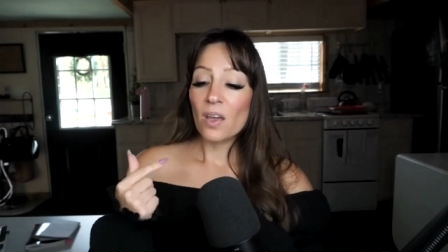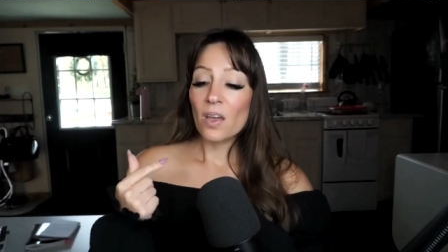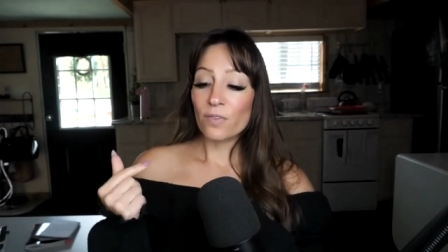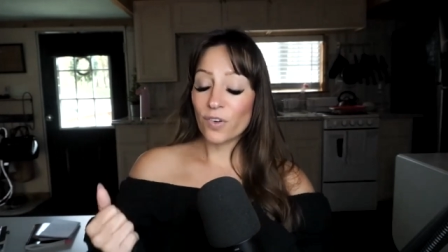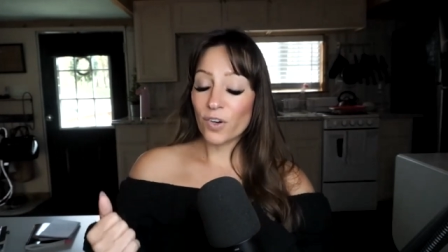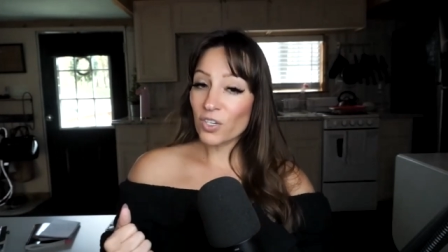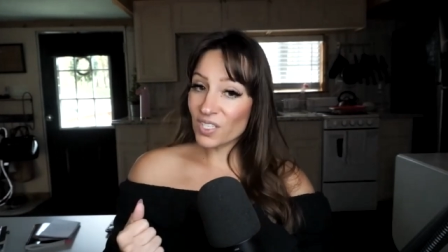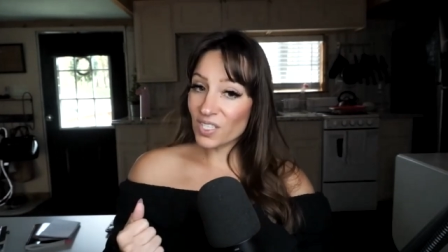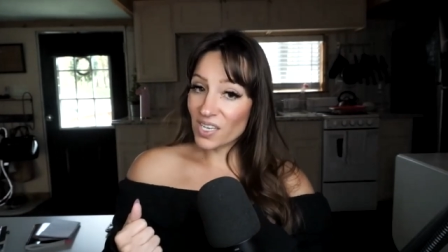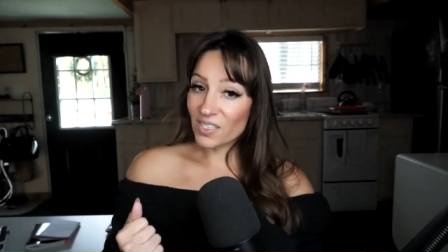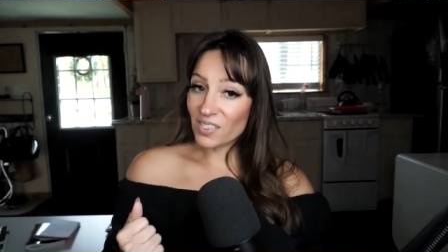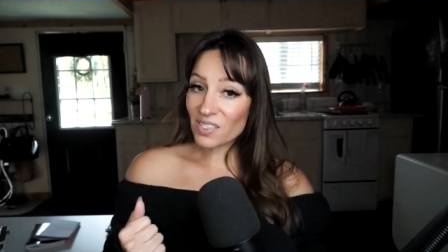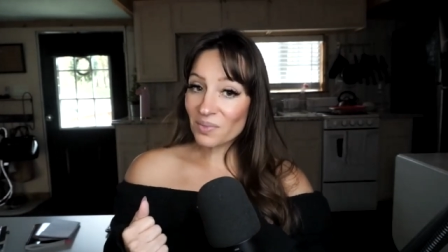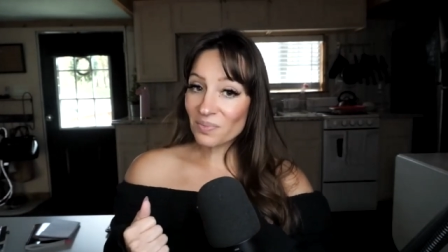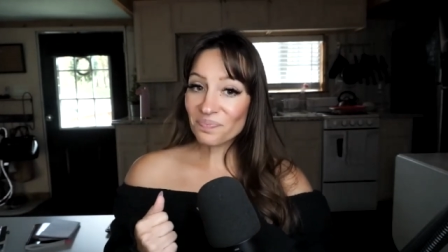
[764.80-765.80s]

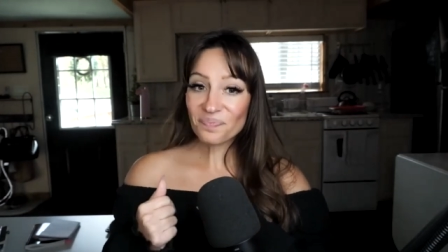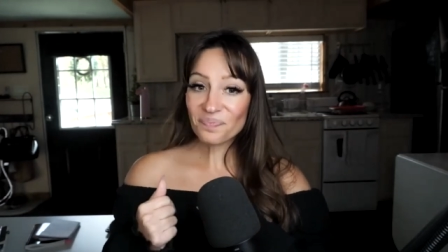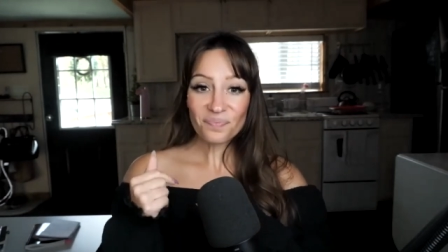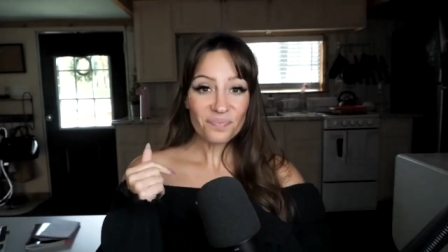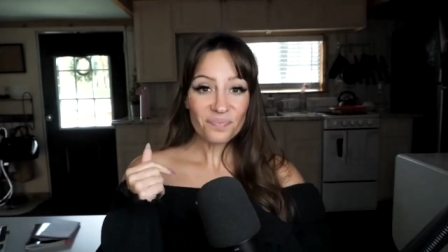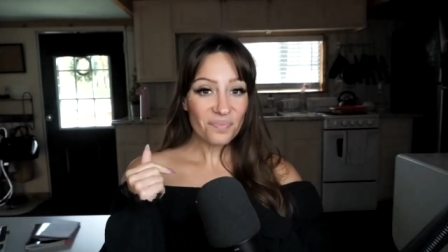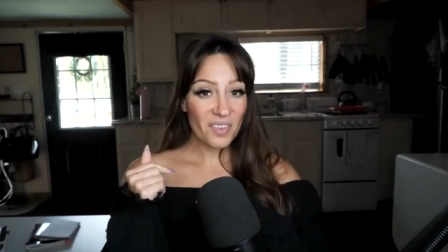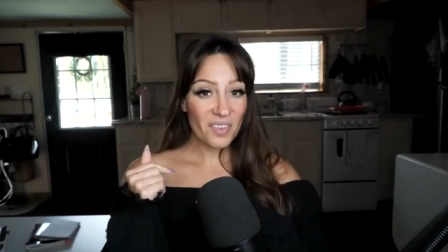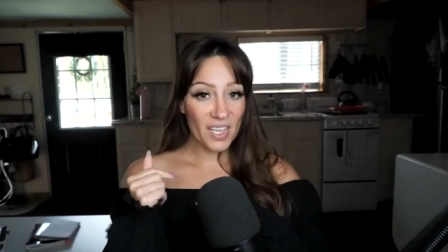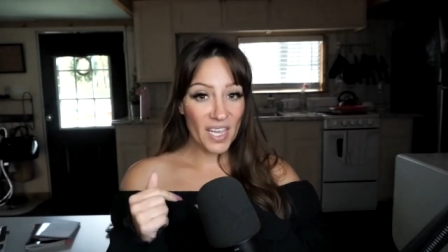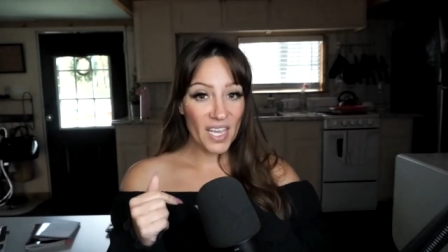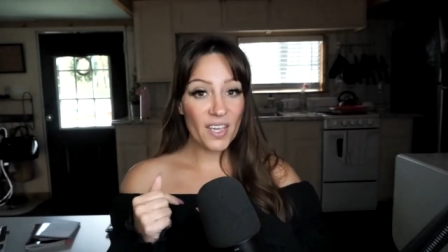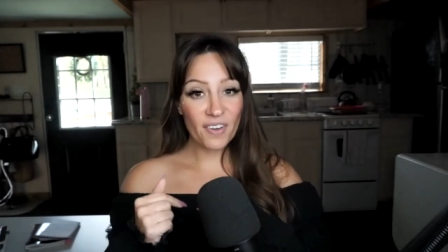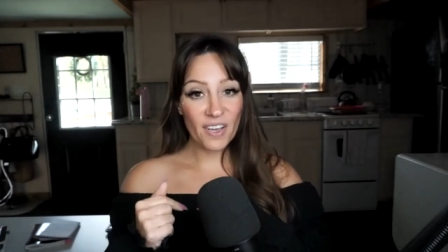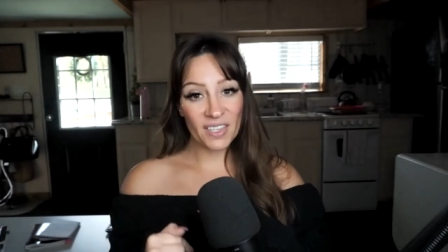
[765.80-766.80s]
Versus
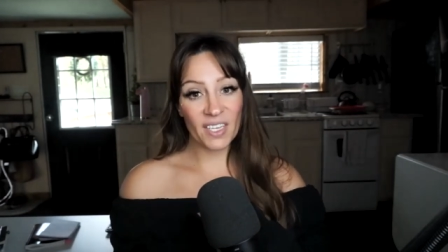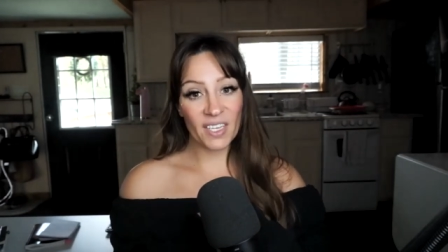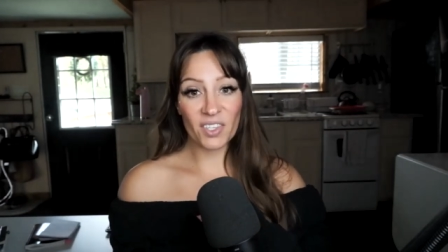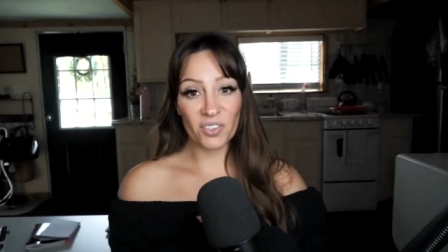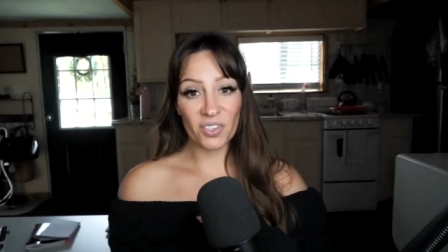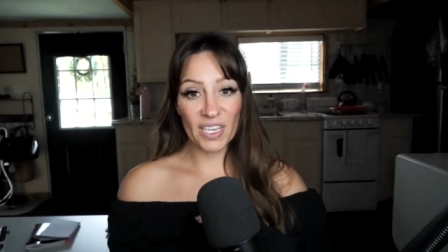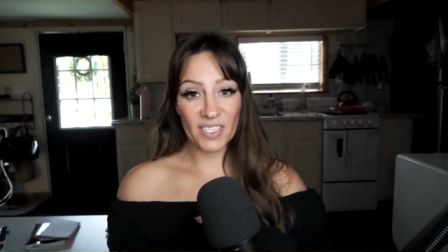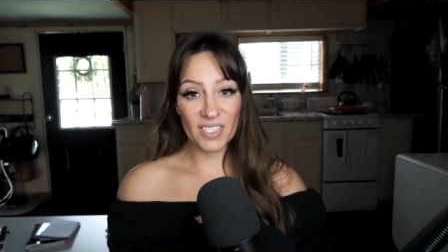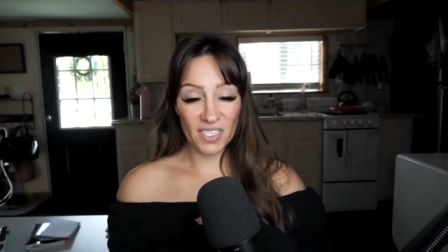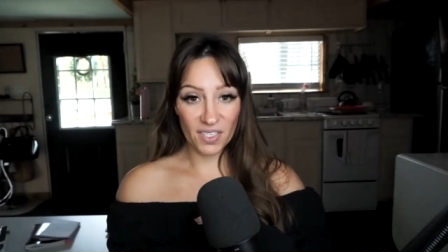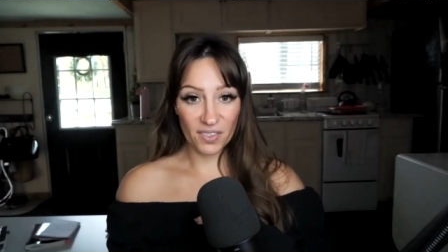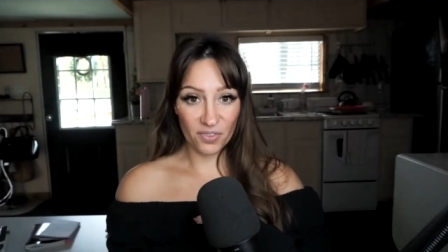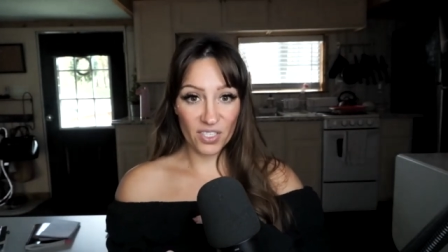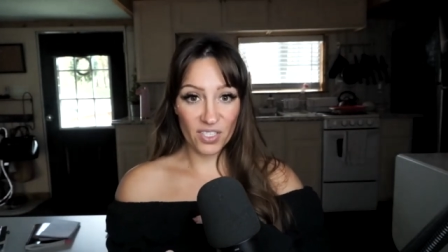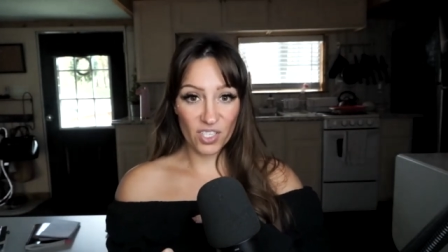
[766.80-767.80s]
if I think there is a
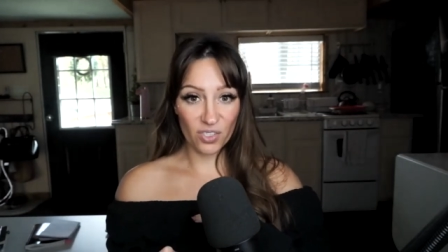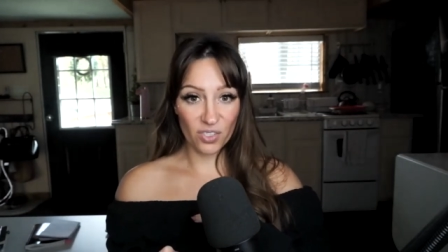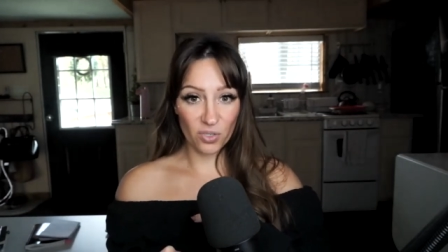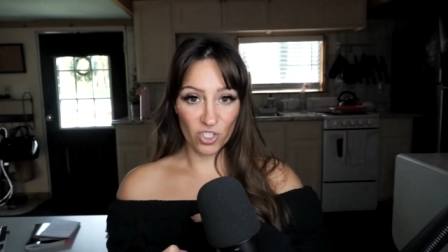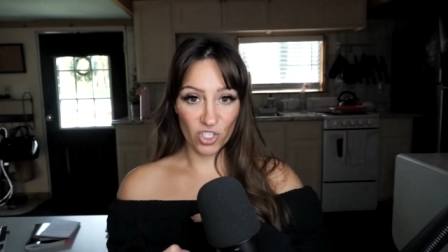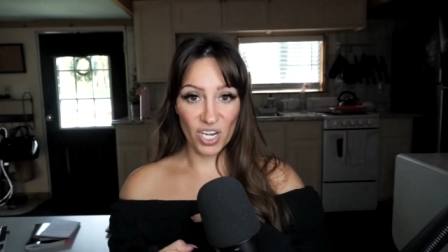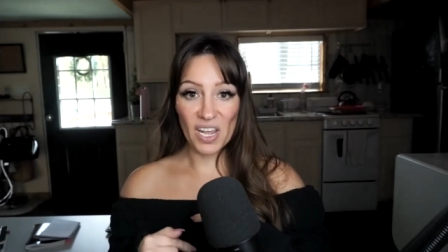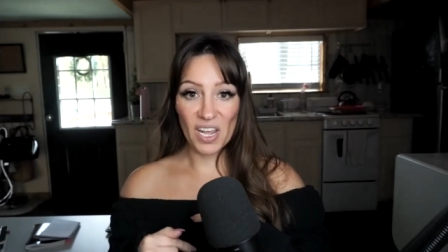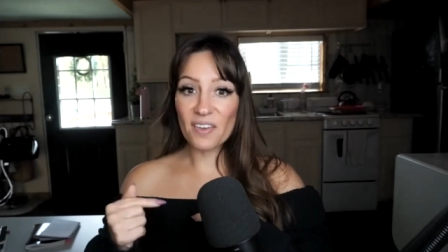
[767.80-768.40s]
different solution,